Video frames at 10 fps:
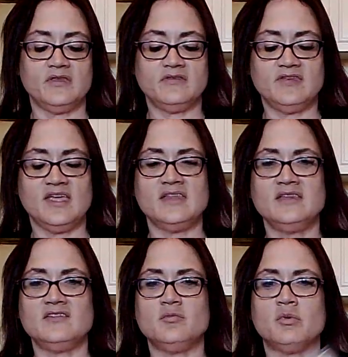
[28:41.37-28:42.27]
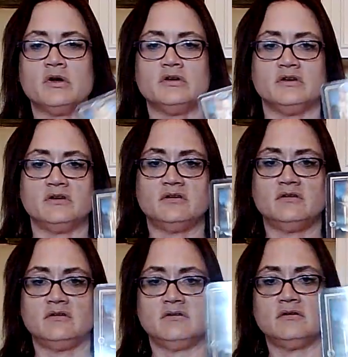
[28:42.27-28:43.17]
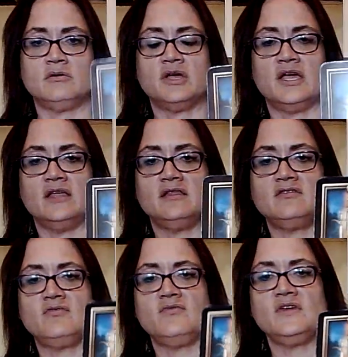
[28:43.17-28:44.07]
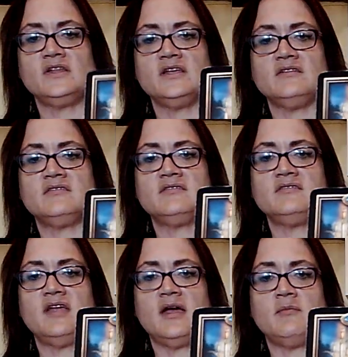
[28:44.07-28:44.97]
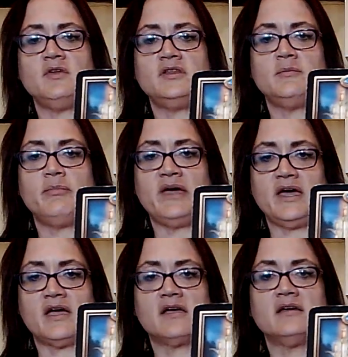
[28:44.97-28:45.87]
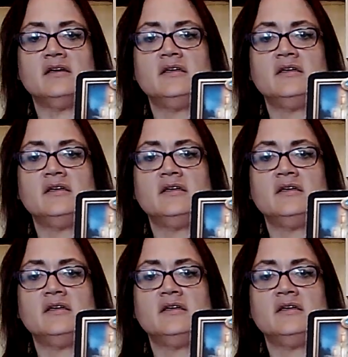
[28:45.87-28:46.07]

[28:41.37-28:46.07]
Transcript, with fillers: To end this burden, okay, this feeling stabbed in the back,